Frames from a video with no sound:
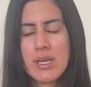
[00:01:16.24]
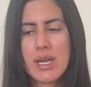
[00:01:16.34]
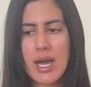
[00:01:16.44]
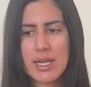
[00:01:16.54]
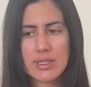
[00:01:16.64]

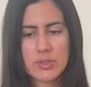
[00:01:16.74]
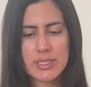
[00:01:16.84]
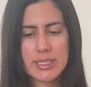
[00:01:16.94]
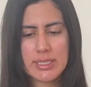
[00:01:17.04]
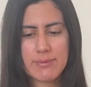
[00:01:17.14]
I
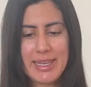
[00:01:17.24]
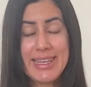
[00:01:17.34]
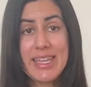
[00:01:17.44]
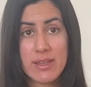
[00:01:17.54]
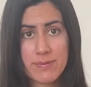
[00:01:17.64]
actually
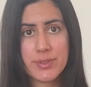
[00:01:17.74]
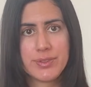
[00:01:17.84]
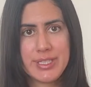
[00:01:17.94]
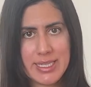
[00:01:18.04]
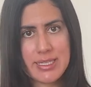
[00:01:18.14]
lived
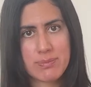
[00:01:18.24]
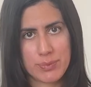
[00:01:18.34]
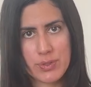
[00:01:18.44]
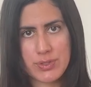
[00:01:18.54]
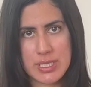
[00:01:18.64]
this
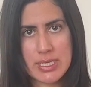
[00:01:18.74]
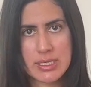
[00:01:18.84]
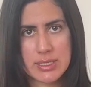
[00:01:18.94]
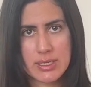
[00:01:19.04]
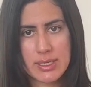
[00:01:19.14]

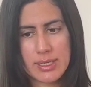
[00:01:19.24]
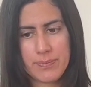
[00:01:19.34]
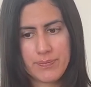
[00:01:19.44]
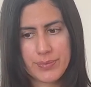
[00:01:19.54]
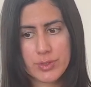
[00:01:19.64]
process
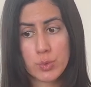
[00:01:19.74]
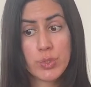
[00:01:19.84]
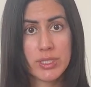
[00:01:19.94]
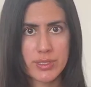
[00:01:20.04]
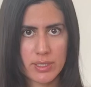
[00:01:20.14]
um, two
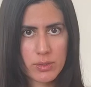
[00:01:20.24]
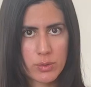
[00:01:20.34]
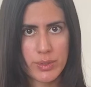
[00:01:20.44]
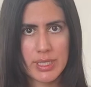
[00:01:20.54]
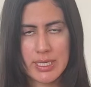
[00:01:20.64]
years ago
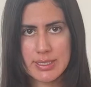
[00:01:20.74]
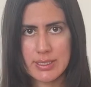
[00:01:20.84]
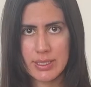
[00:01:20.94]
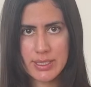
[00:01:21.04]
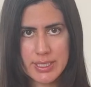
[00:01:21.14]
when I
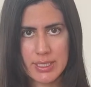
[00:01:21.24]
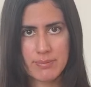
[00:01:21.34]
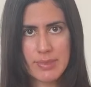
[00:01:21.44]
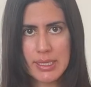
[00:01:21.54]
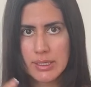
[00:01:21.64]
started
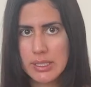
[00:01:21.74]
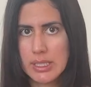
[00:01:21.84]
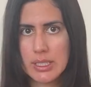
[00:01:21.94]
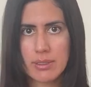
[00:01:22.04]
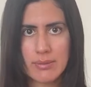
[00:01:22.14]

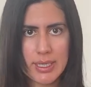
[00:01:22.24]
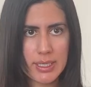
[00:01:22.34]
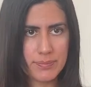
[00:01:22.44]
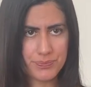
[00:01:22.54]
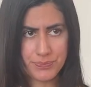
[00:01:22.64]
building my
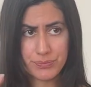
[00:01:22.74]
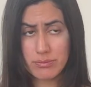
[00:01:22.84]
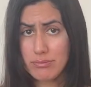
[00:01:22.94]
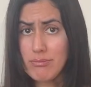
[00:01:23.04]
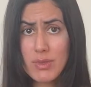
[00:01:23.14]

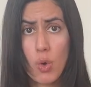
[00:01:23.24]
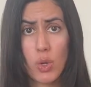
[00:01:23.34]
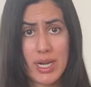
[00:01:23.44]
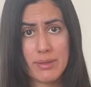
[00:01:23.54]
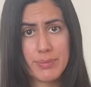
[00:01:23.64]

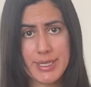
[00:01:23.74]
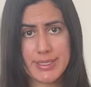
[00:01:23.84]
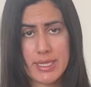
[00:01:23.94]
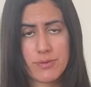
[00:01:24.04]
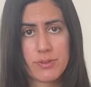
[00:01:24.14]
online
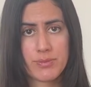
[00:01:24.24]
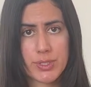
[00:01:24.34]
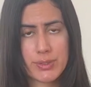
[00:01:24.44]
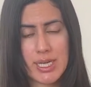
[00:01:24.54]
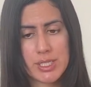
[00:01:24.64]
presence from
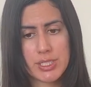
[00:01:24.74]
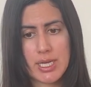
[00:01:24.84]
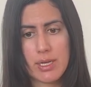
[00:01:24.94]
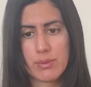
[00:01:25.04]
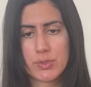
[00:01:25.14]
scratch.
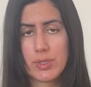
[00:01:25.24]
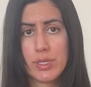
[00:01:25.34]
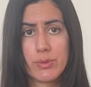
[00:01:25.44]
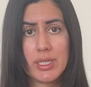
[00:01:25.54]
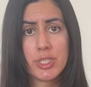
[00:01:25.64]
I was really,
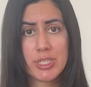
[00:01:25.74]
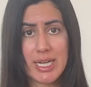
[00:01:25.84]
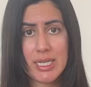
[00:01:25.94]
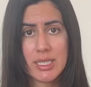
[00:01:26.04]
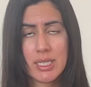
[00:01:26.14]
really shy.